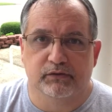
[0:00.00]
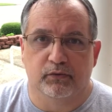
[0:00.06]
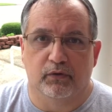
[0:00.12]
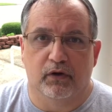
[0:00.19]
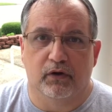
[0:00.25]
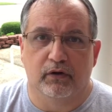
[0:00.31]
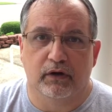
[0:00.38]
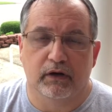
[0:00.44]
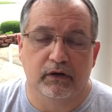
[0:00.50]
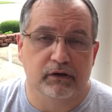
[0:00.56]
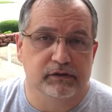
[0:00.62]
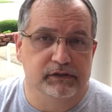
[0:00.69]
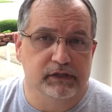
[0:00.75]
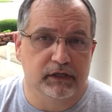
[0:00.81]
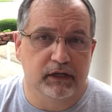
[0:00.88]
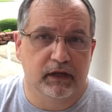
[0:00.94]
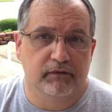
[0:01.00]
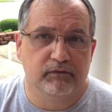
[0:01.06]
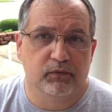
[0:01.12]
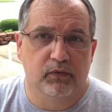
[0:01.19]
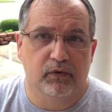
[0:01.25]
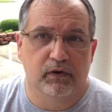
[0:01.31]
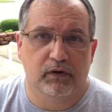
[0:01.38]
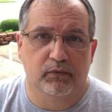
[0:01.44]
We're all going to lose a loved
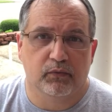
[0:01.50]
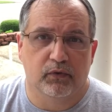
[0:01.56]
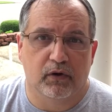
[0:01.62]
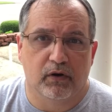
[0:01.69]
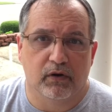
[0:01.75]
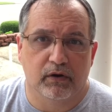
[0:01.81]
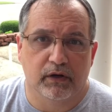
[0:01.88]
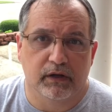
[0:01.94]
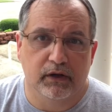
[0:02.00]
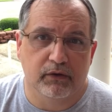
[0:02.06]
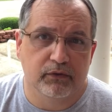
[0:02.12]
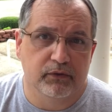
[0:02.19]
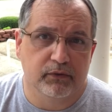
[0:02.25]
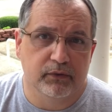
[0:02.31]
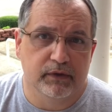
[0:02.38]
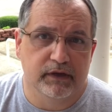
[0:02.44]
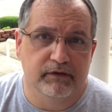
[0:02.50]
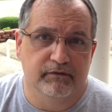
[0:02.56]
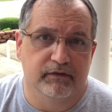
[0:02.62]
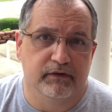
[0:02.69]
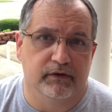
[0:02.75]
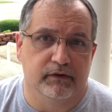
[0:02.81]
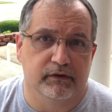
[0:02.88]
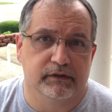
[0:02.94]
one. We're all going to go through a
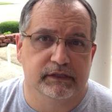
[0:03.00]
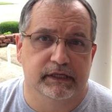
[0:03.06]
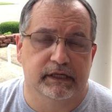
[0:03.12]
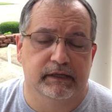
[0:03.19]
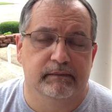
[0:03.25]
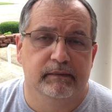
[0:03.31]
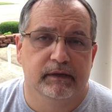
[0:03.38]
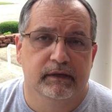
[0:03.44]
difficulty.